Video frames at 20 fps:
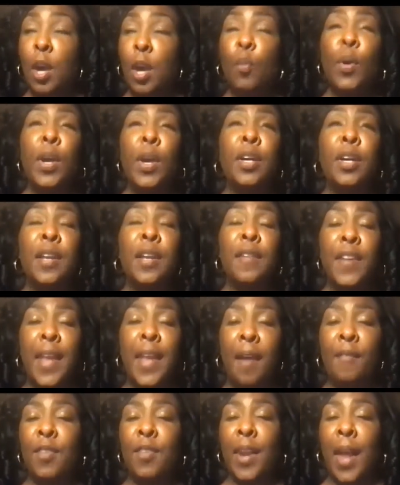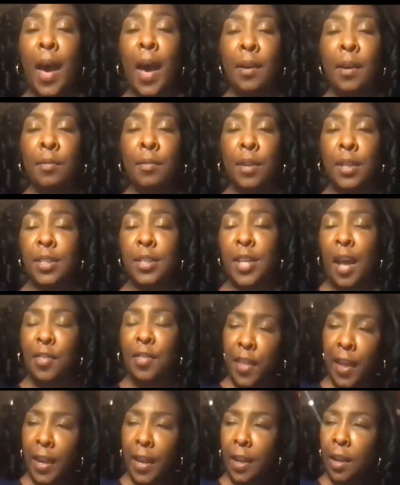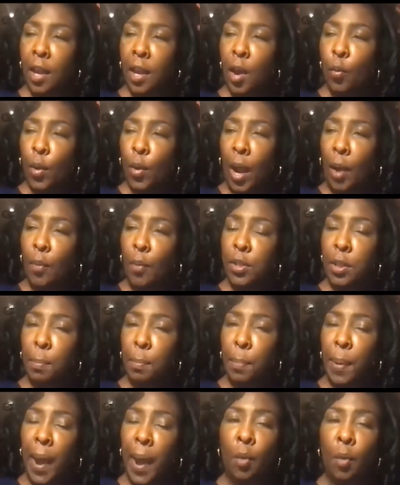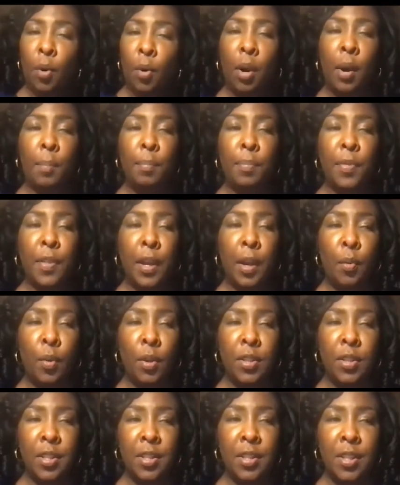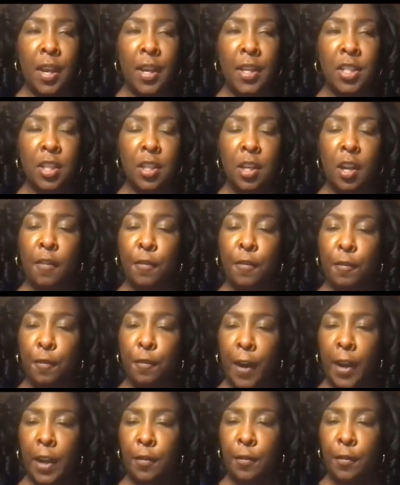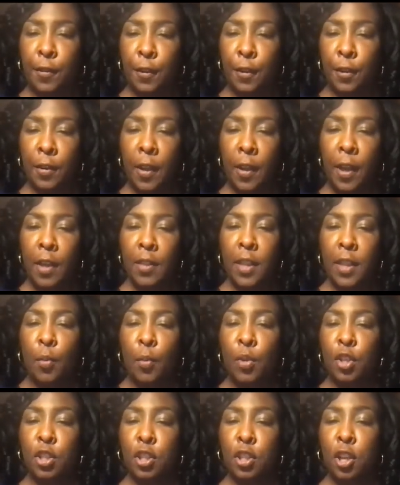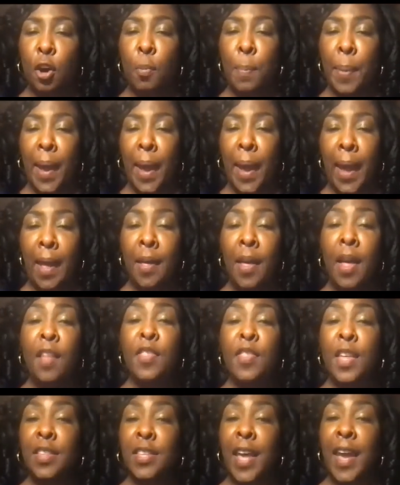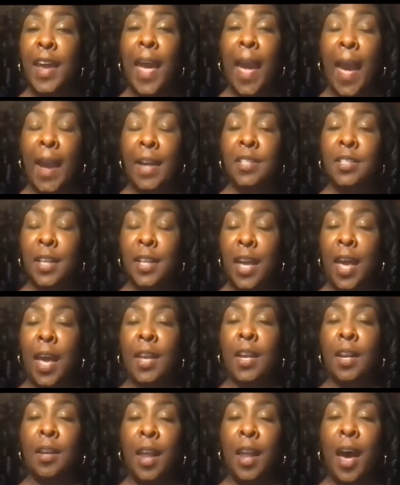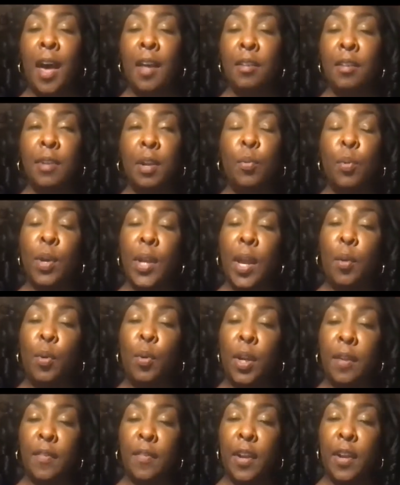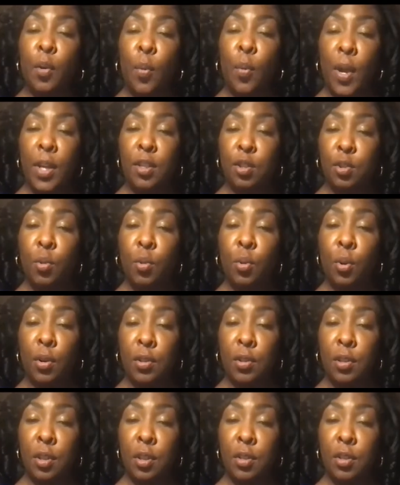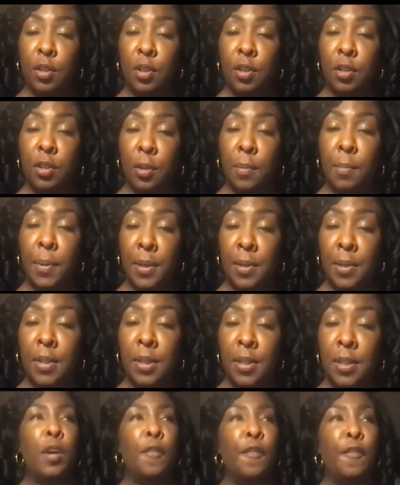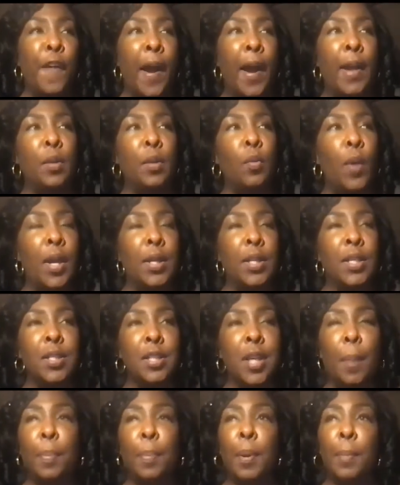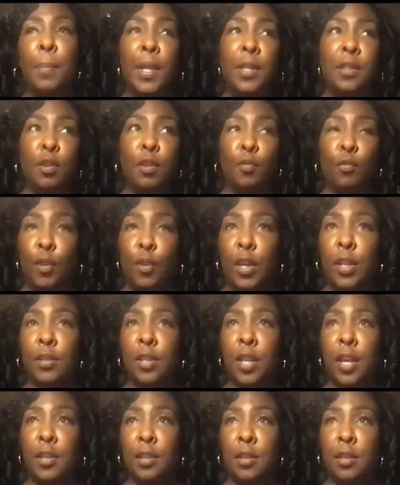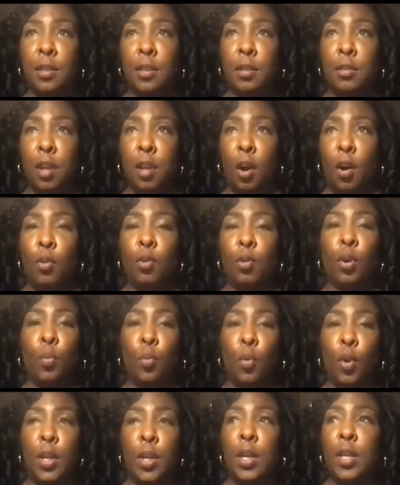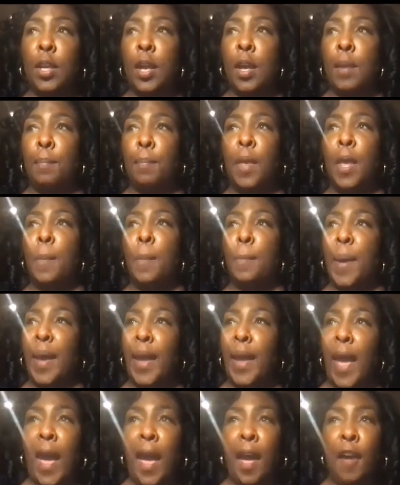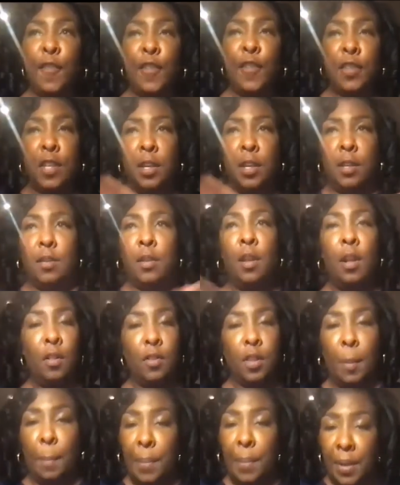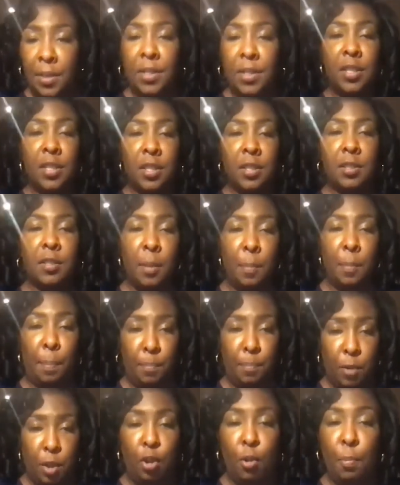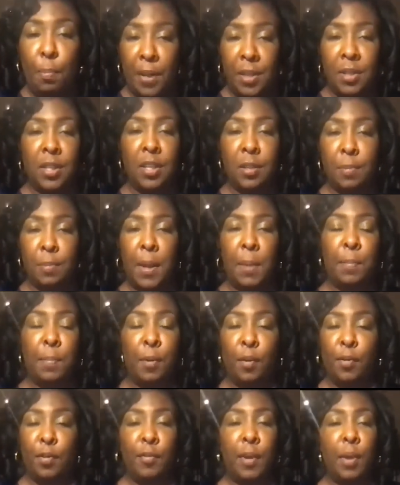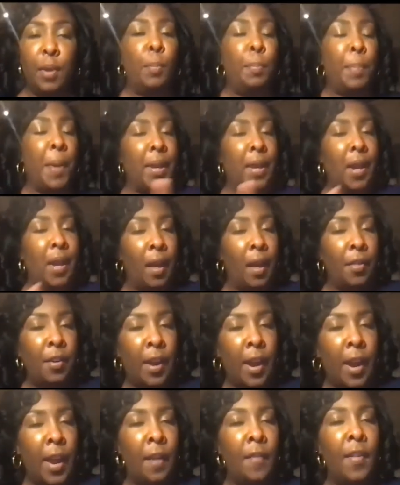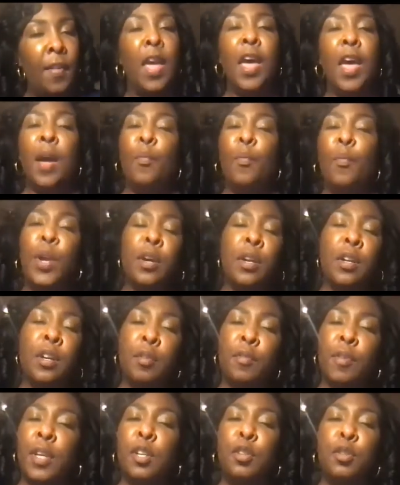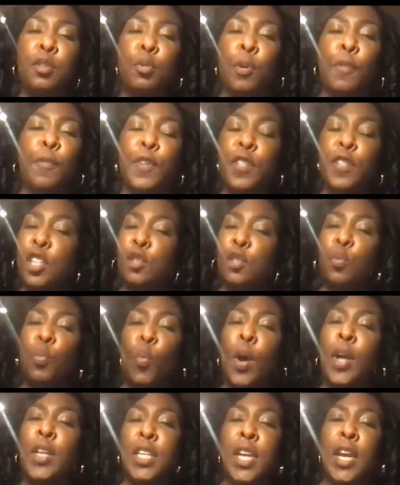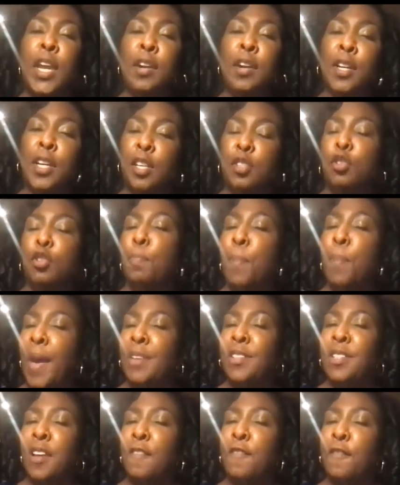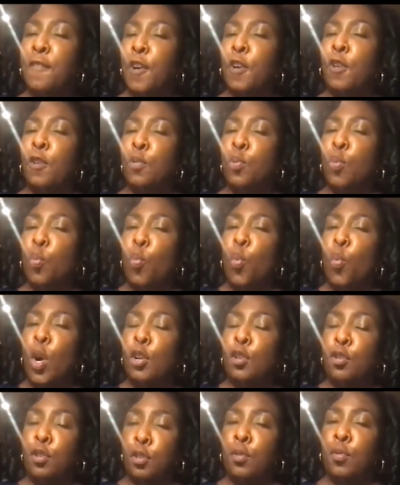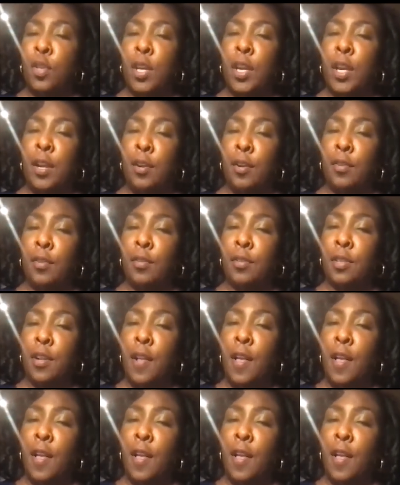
We could even have lotteries. I think when I was in Power Up, there was a section of Frankfurt that was so bad that they actually had a lottery where they were giving away stores to business. Could find a way to supplement the rent that the owner wanted and pay half, and then the 2 business people or 3 would pay the other half, and we could agree to do it for just 1 year to get you past that first 1 or 2 years.